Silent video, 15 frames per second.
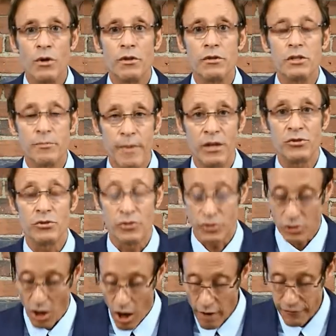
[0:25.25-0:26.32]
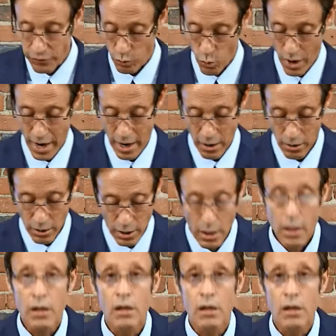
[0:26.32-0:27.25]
with special software,